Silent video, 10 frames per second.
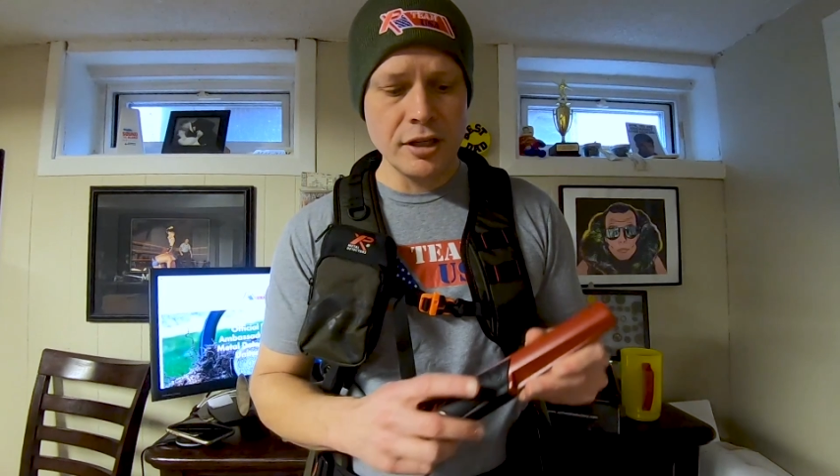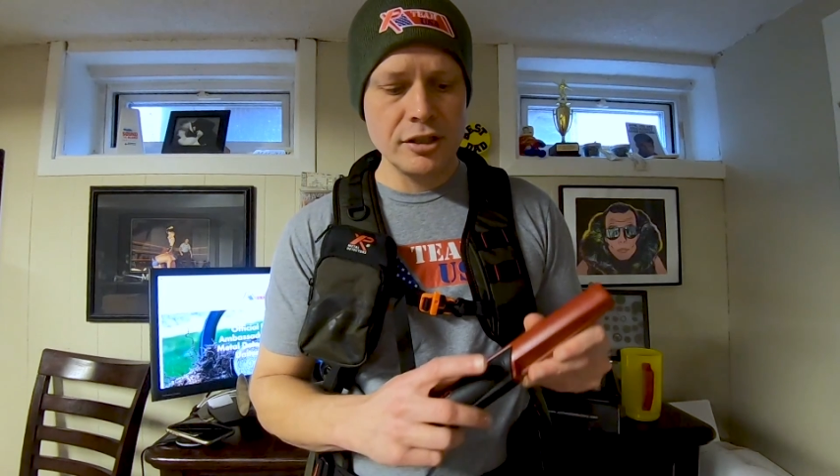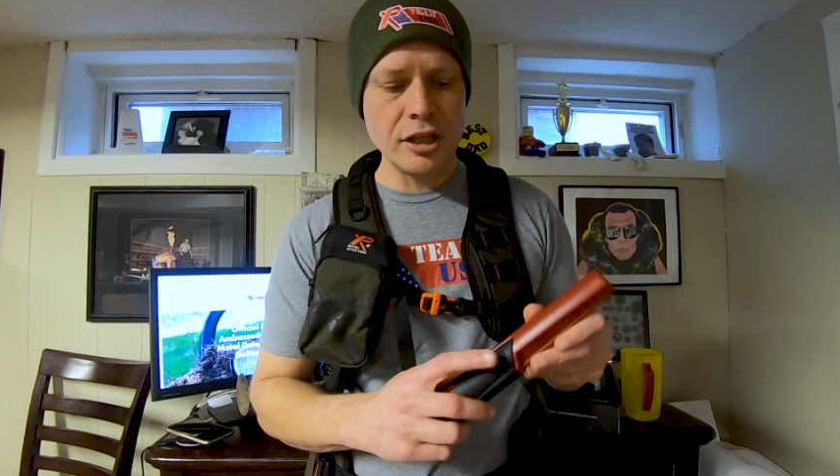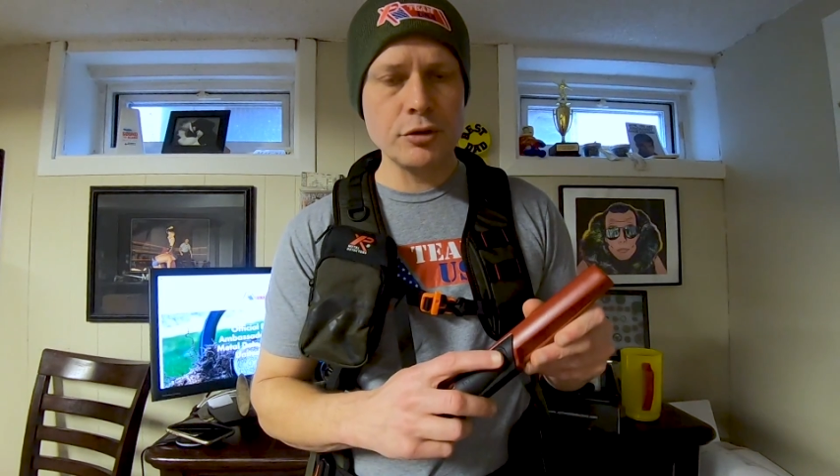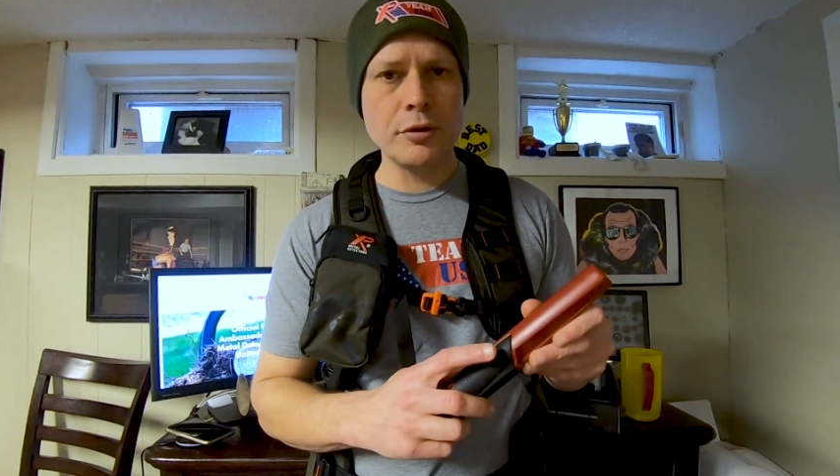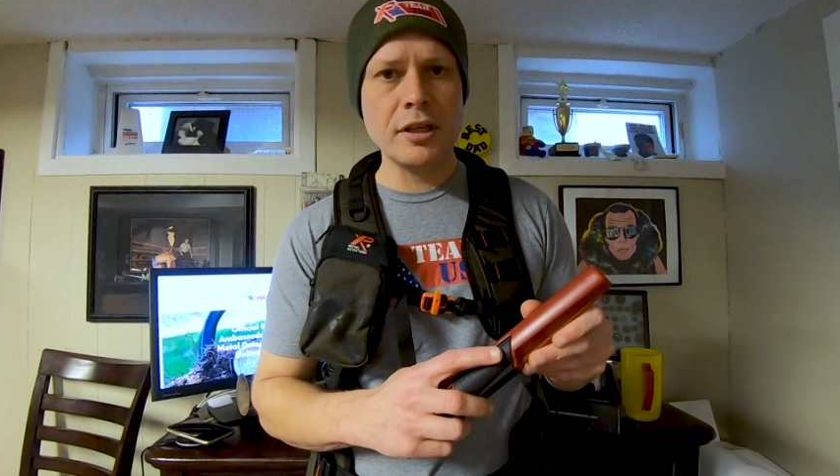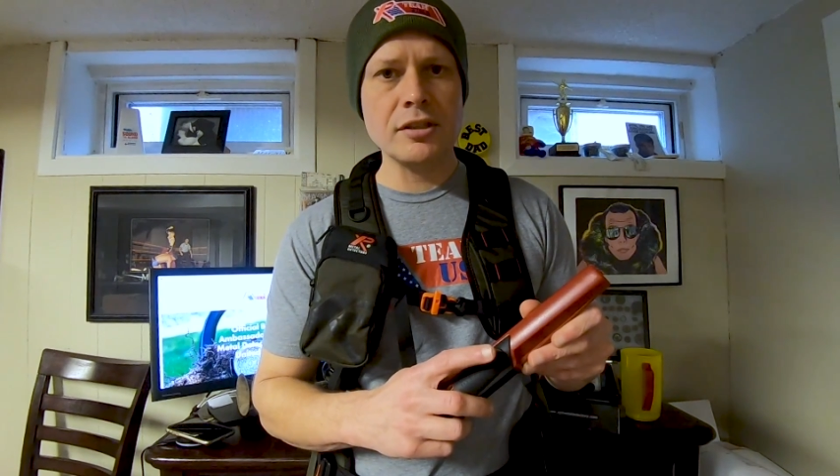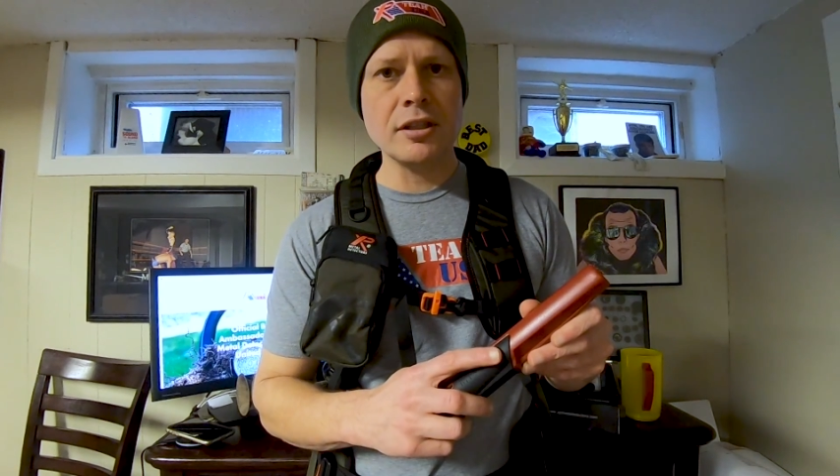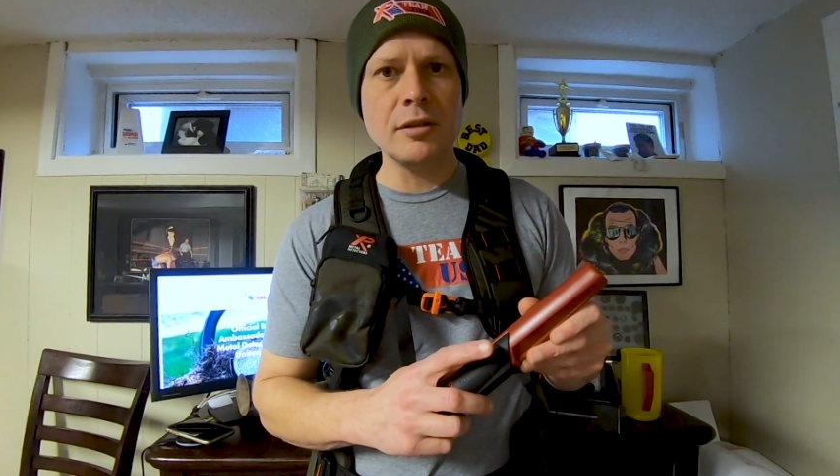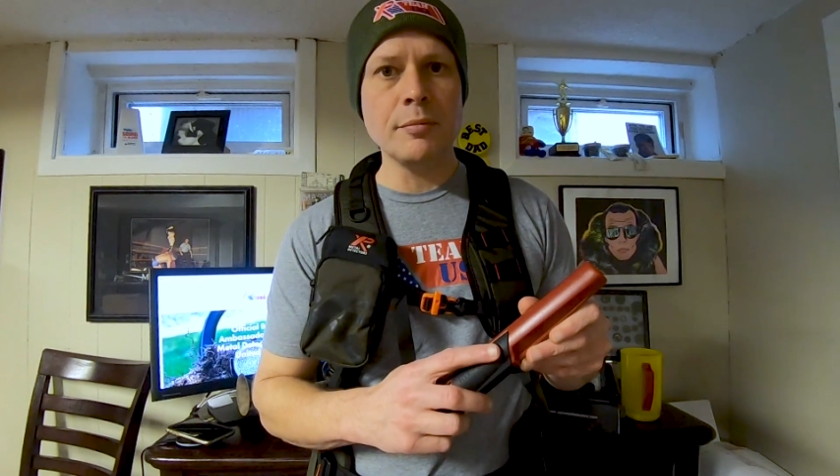just with
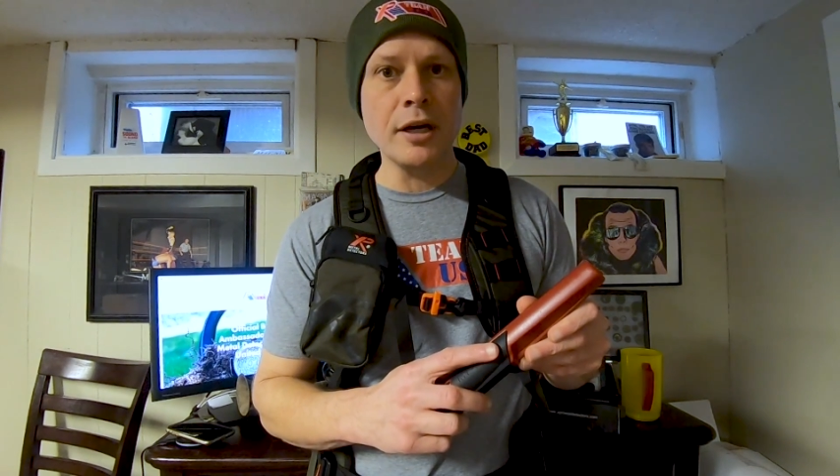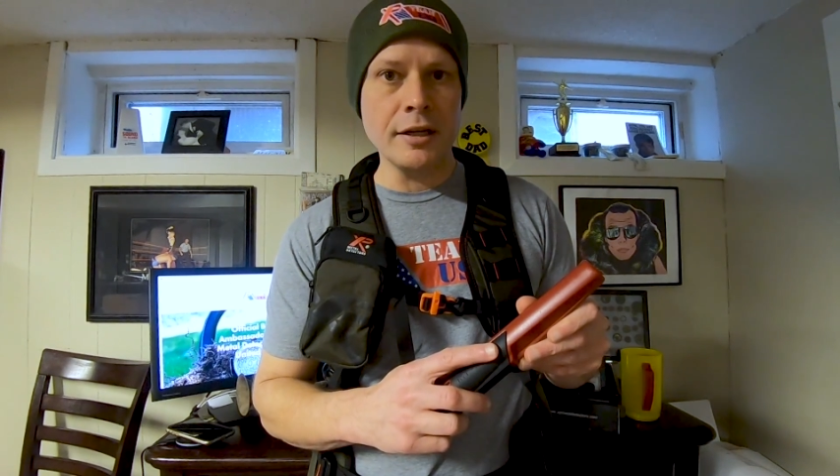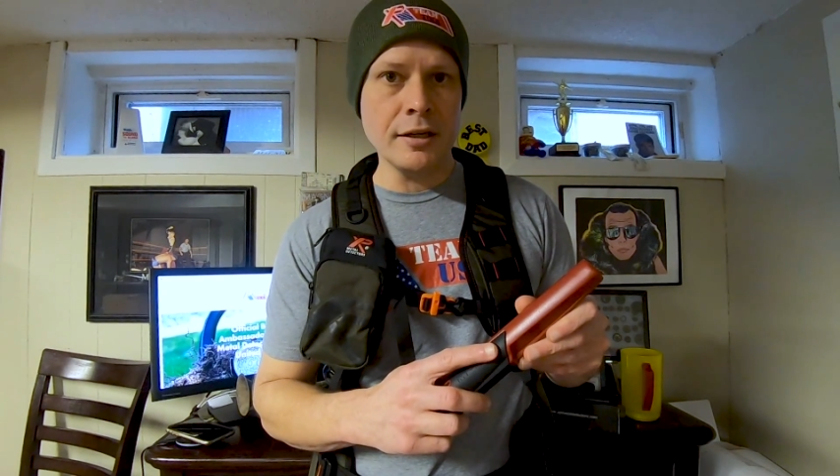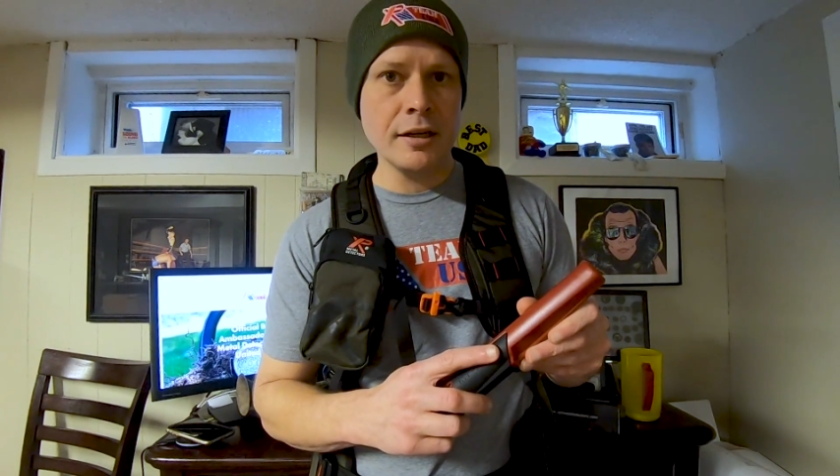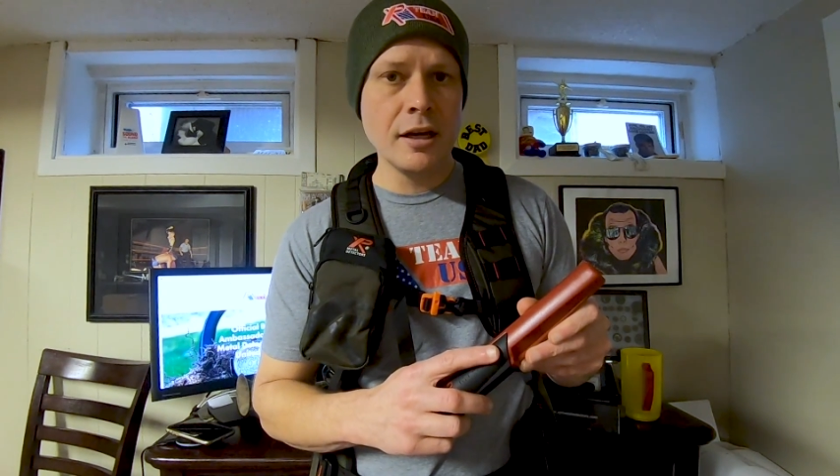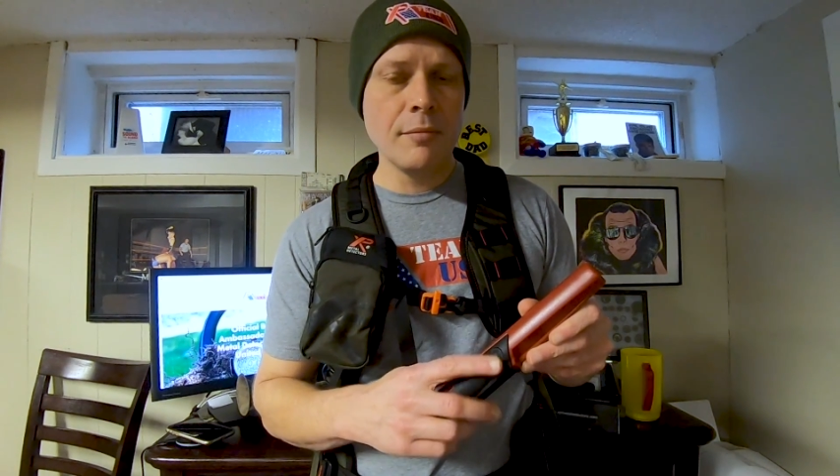this little button,